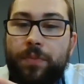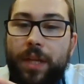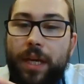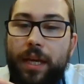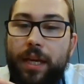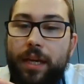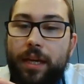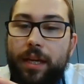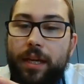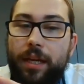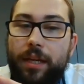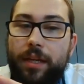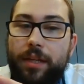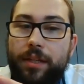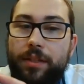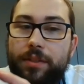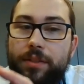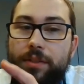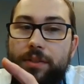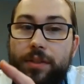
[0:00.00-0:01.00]
it
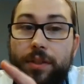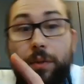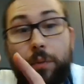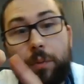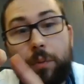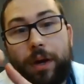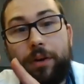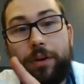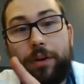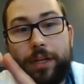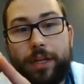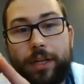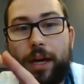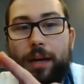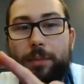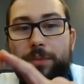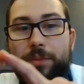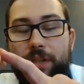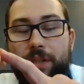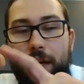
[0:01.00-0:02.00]
is, well, in a
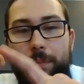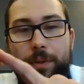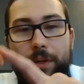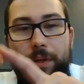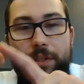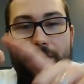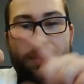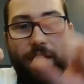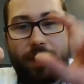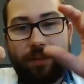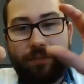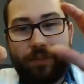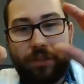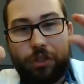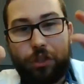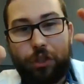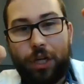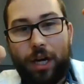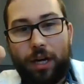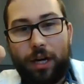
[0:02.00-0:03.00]
gobstopper, it's kind of a
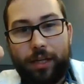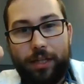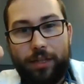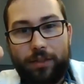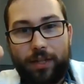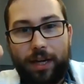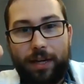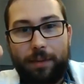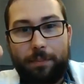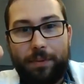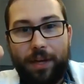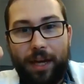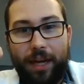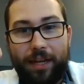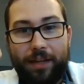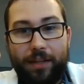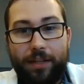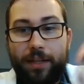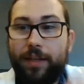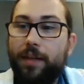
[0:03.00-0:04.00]
chalky type
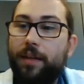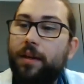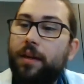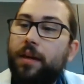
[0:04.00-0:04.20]
candy,